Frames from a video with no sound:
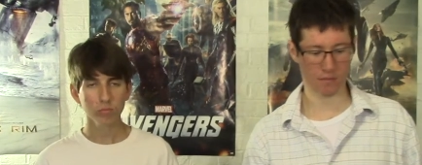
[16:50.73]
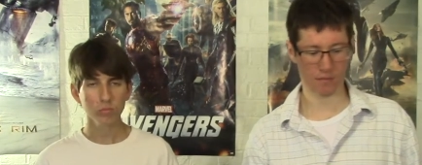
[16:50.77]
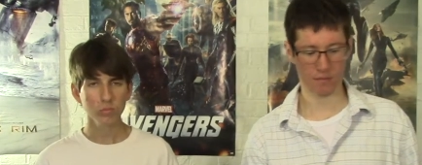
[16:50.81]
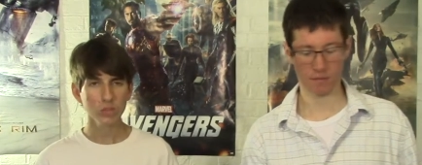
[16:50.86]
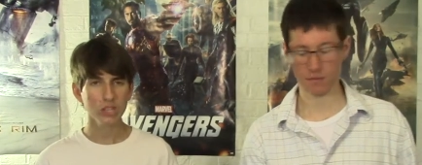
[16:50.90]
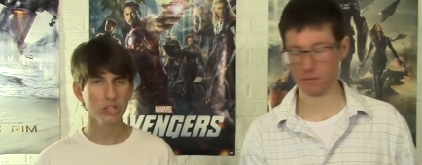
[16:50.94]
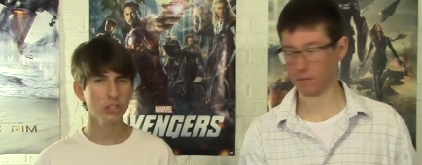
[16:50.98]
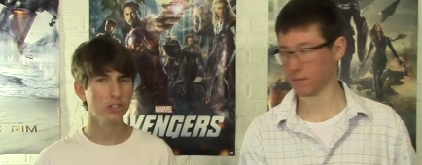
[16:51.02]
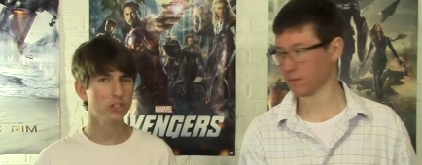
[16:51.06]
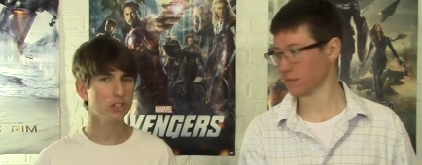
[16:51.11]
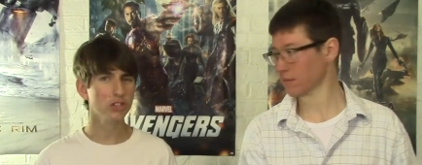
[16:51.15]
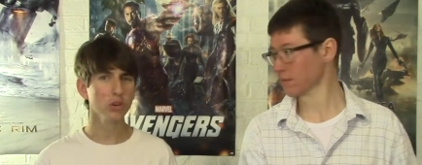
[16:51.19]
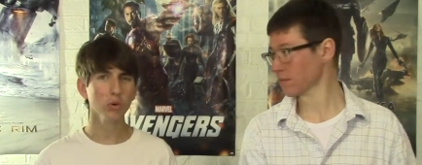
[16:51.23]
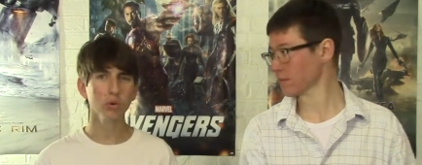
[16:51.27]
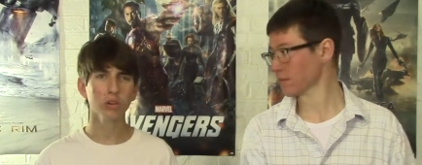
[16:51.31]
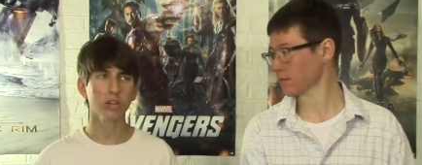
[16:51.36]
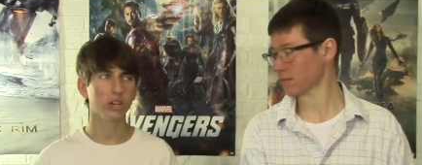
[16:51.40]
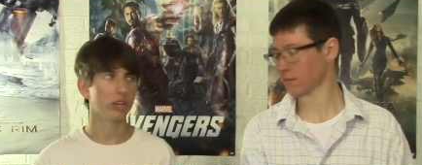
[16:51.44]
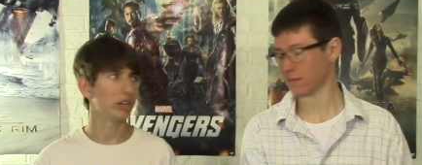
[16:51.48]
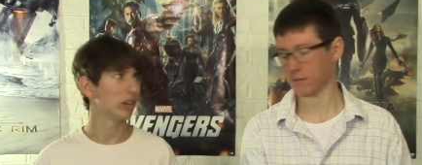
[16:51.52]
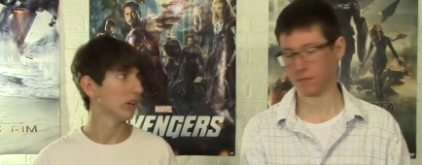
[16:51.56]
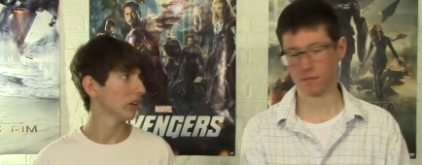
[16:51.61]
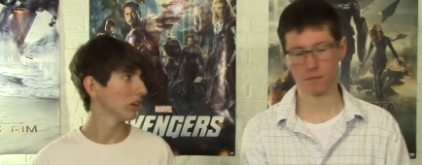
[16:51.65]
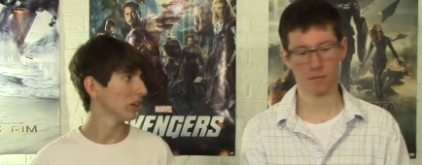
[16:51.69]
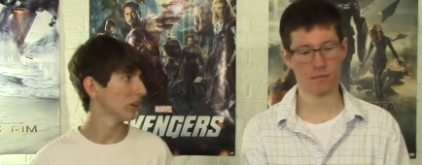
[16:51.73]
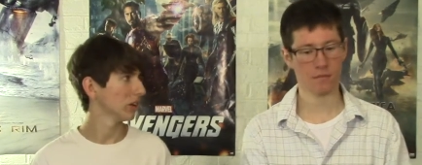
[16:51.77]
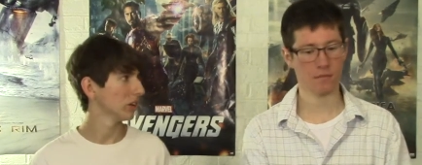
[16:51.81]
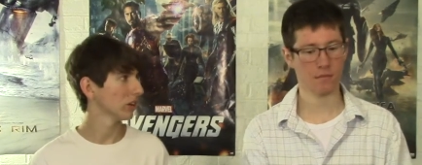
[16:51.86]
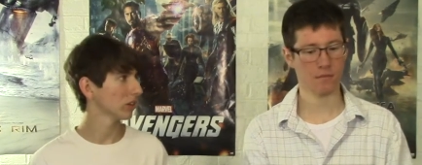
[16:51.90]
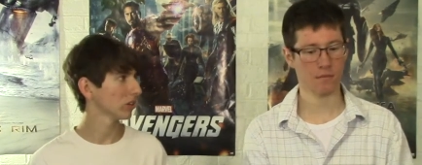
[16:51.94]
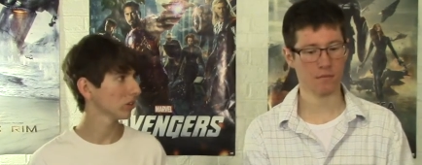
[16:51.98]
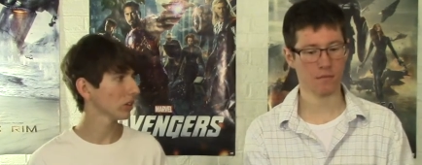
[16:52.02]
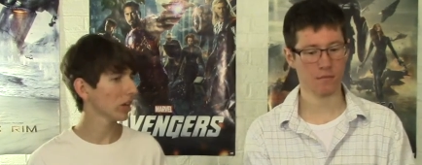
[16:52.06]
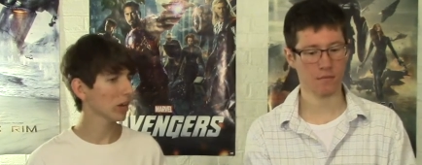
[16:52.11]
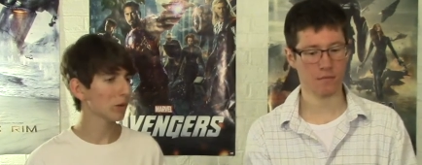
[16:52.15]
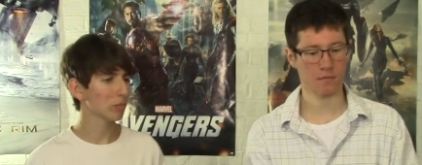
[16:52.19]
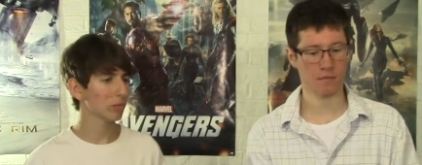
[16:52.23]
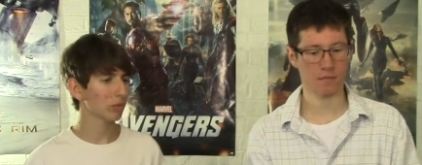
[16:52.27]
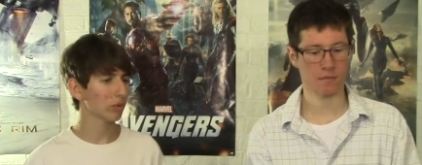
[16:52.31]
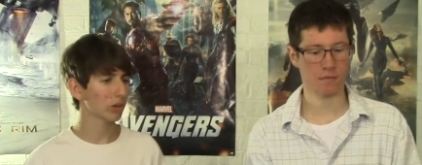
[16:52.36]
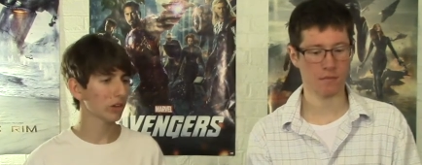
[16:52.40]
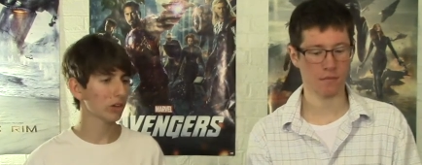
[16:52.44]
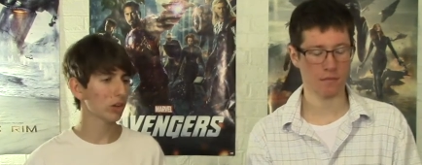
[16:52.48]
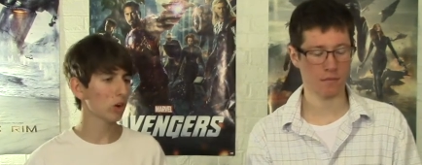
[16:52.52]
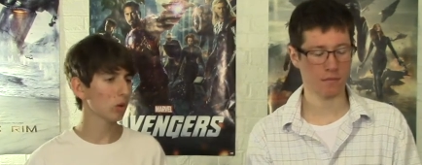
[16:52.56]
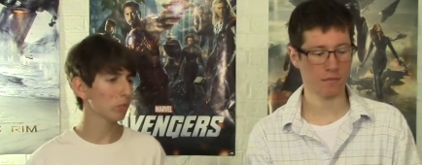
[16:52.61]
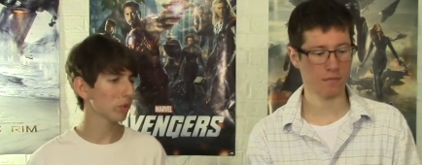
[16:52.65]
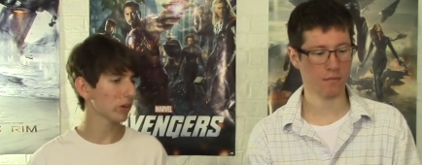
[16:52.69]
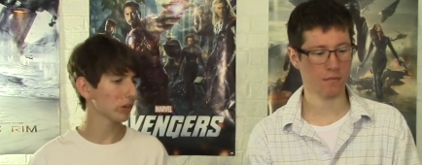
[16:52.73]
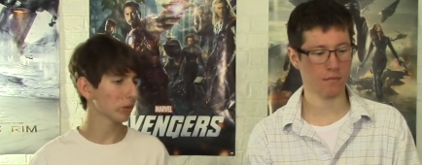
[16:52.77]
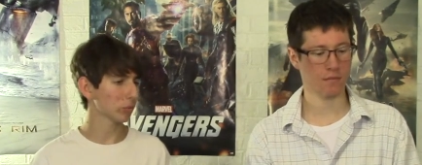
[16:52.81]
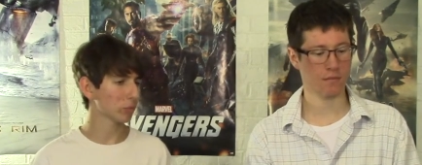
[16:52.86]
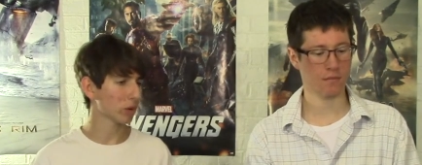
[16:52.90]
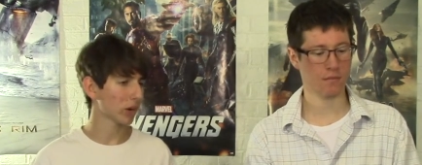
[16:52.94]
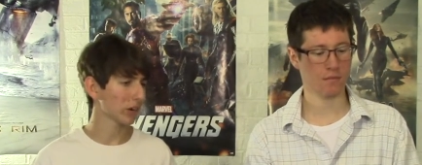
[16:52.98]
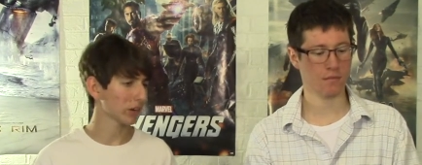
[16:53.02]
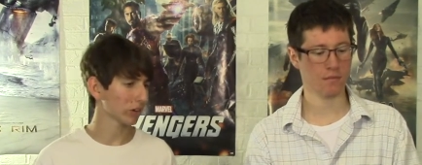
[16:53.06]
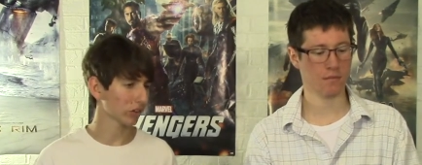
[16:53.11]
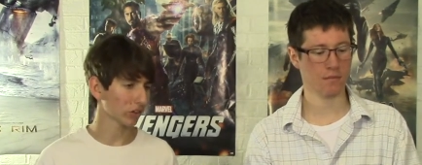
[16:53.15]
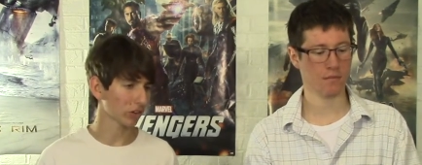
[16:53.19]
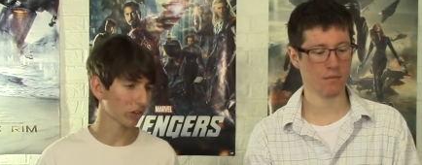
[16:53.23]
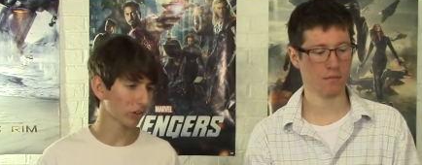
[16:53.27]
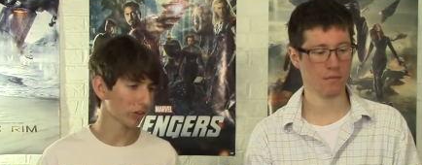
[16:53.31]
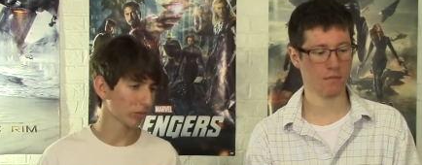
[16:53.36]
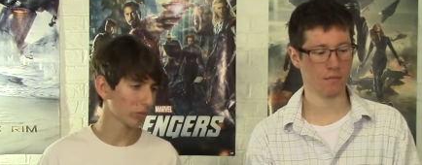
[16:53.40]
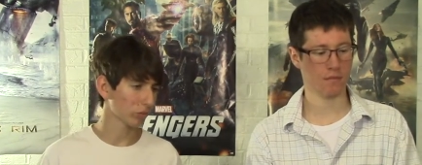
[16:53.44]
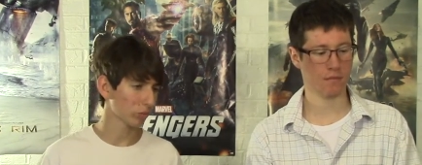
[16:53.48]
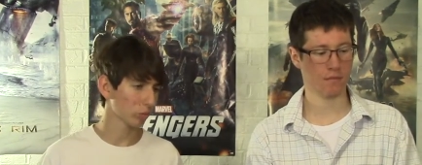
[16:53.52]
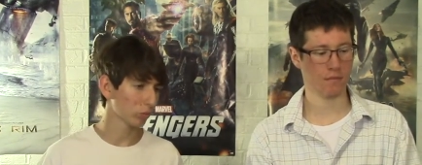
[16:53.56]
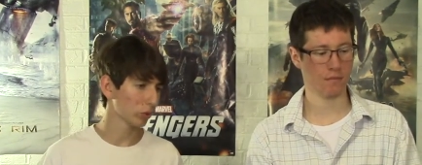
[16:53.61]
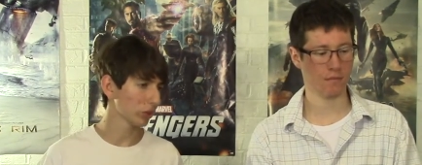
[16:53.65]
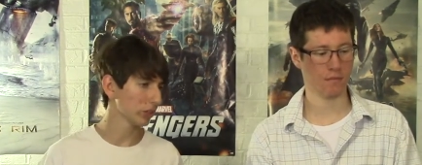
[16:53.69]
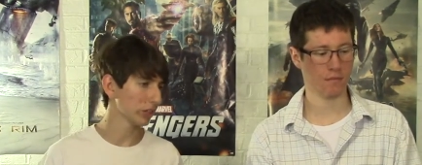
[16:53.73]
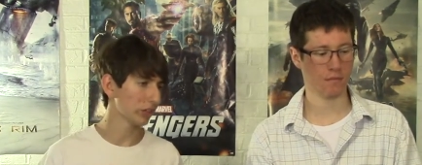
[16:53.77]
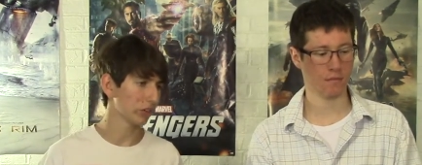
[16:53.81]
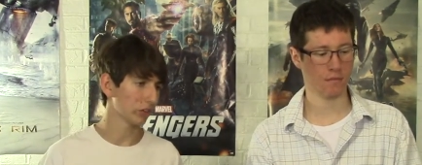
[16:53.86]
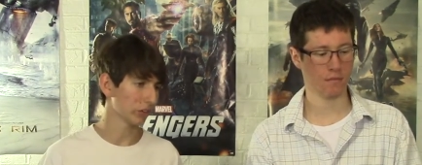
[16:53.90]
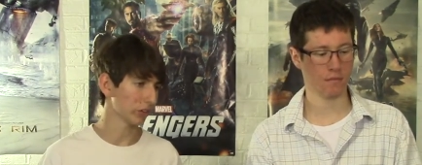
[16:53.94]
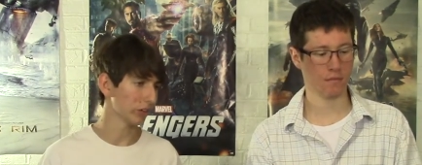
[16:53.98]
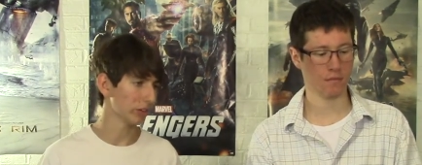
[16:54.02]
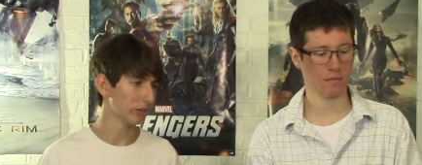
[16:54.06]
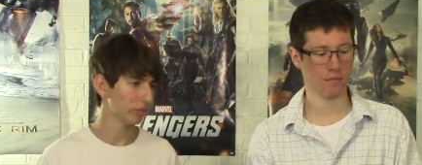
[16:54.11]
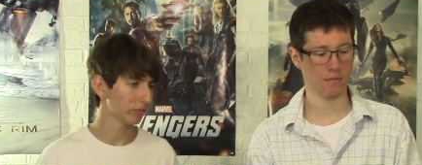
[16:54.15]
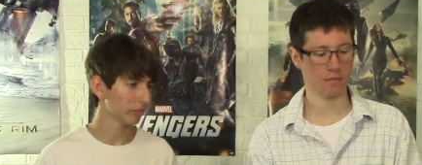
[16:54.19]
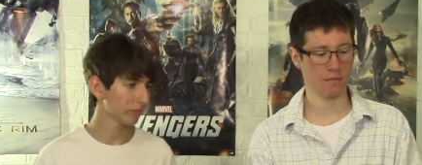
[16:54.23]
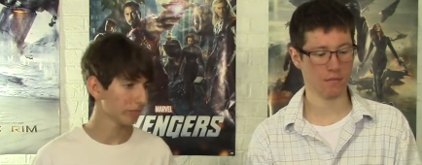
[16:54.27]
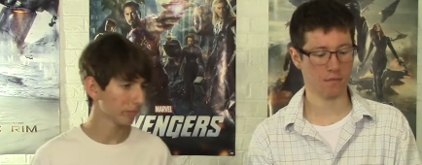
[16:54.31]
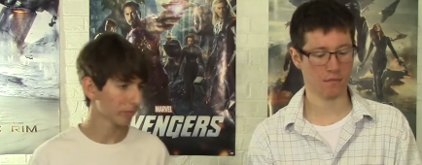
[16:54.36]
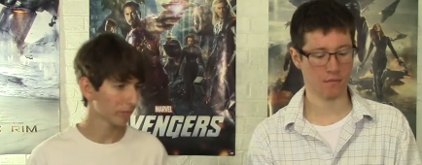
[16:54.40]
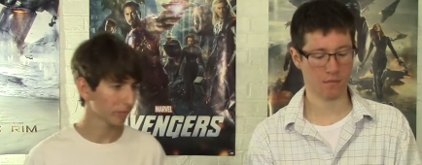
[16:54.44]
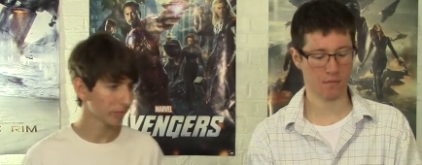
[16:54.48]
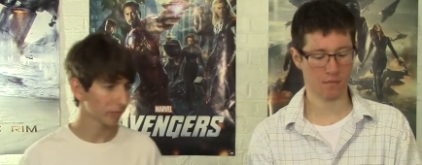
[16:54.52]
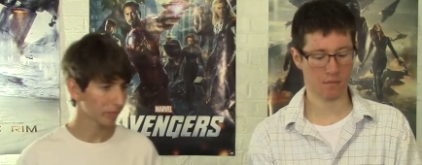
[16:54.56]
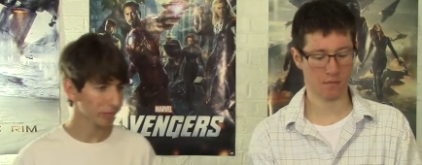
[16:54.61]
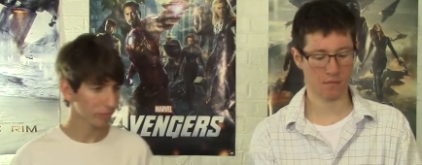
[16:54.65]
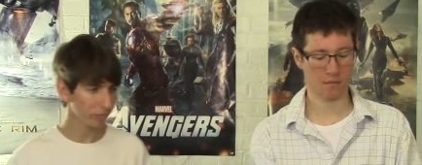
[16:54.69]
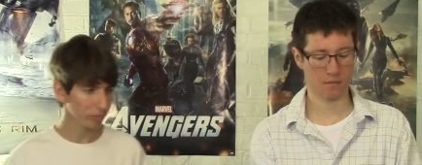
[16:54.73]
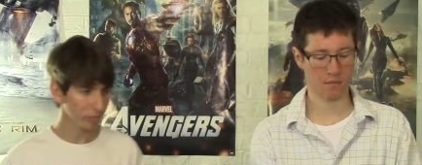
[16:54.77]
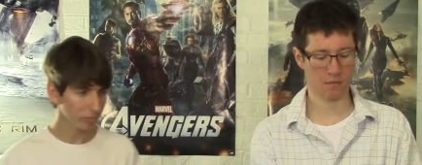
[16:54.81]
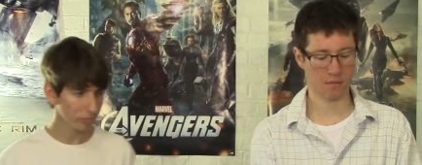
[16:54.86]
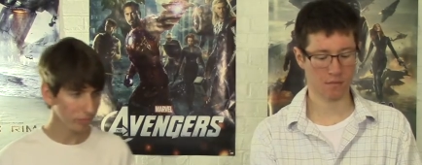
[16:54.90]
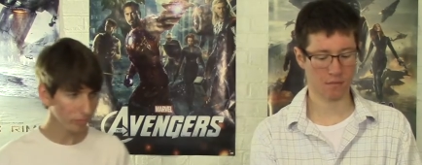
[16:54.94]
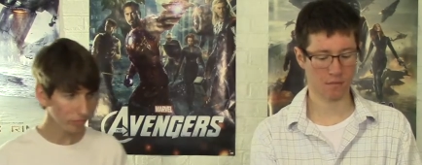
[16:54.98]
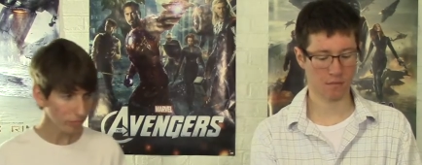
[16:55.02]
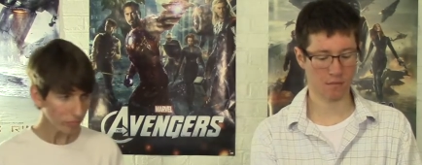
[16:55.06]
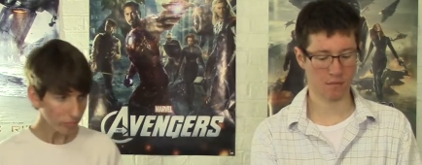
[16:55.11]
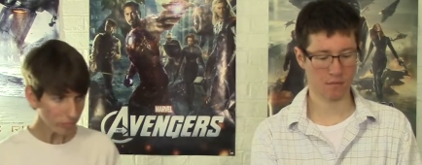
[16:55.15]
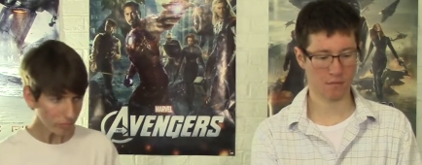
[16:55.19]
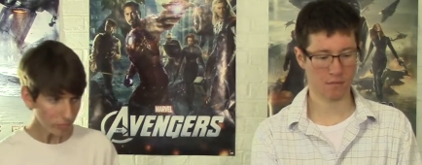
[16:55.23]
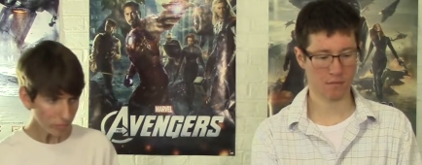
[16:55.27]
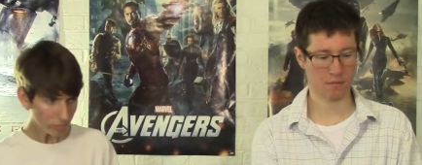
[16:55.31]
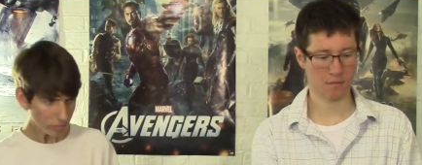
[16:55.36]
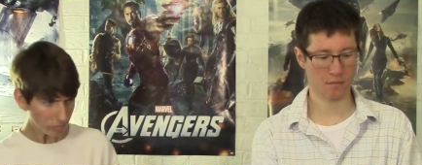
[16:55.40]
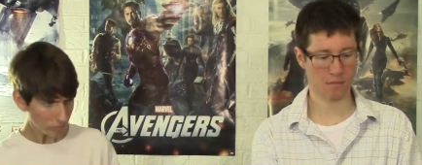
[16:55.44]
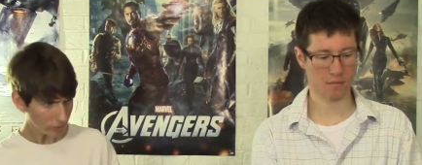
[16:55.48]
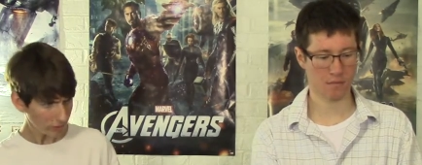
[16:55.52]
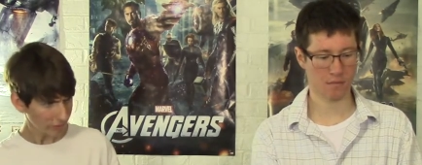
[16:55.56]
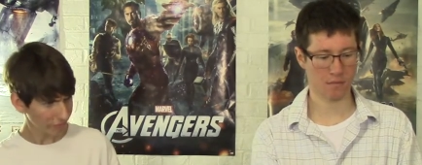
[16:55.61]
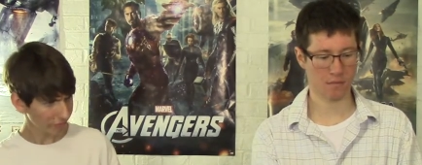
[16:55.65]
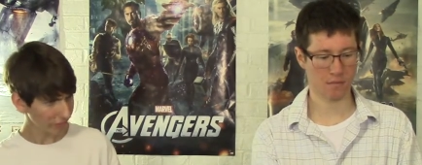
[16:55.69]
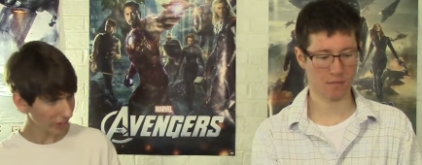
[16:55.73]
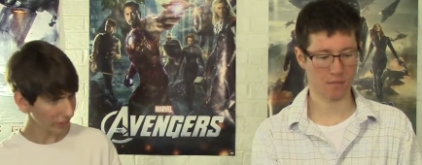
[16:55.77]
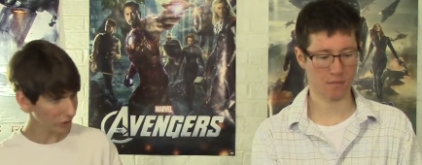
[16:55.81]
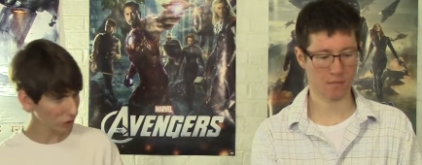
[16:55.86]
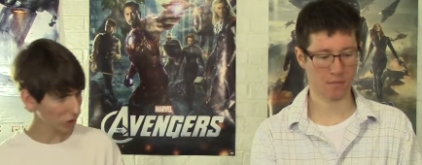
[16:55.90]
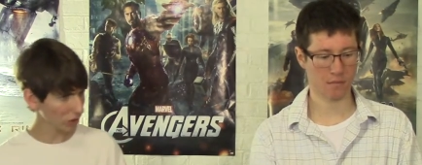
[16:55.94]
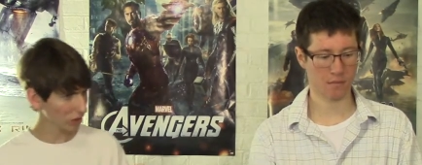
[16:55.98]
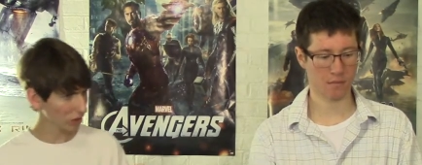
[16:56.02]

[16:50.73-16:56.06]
Speaker 1: it's so good. No, uh, Node based compositing really is good. In fact, uh,